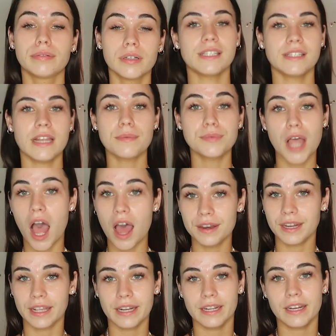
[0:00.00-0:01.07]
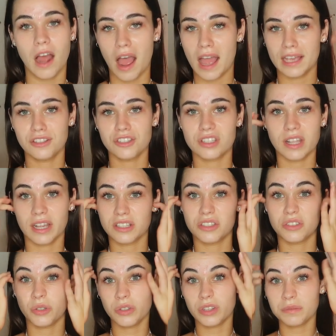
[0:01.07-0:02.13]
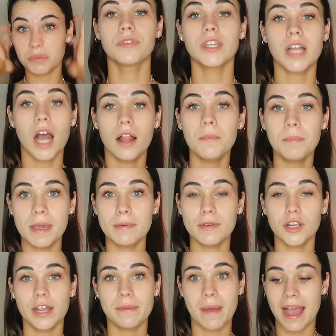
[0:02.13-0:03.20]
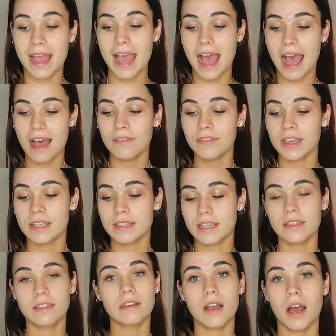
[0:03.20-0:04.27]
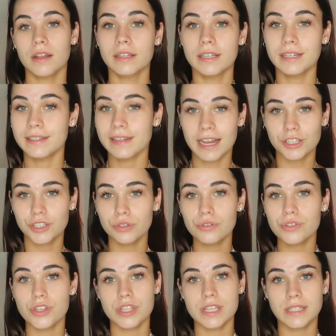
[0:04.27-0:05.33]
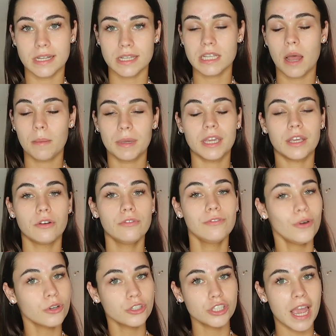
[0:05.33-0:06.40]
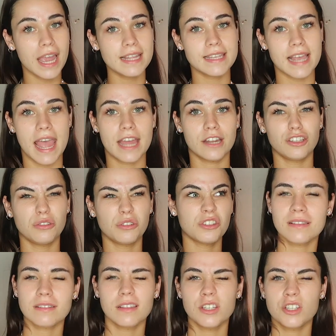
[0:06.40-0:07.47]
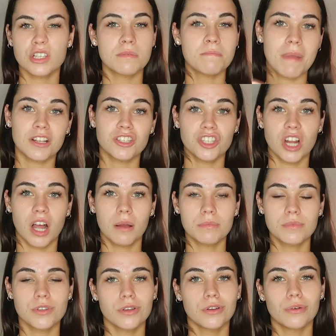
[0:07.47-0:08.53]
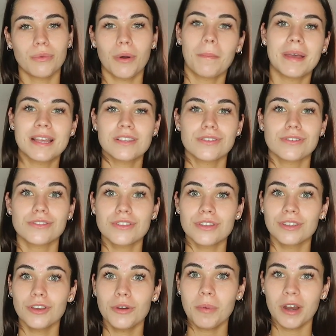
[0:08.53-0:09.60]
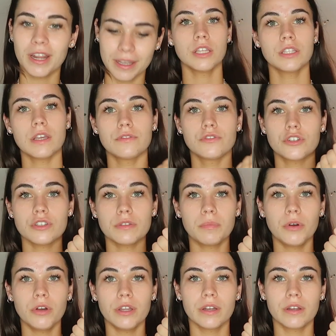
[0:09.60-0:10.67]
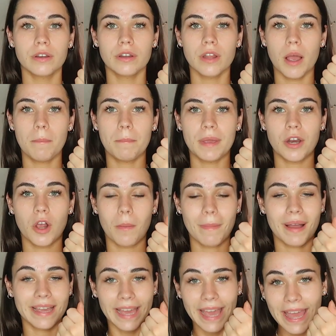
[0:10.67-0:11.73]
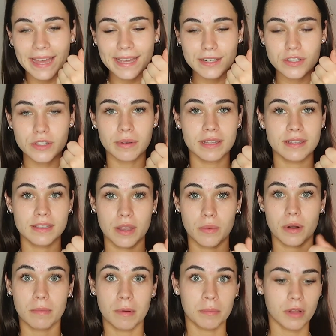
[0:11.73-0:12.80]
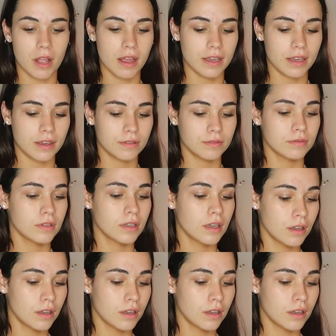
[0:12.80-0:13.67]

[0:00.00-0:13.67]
These steps aren't needed, I just like to do them. The colour B B cream I have is in the colour Natural, so this does come in four shades and you basically just match it up to what best suits your body. So just put a bit on my hand so I can see what I'm applying.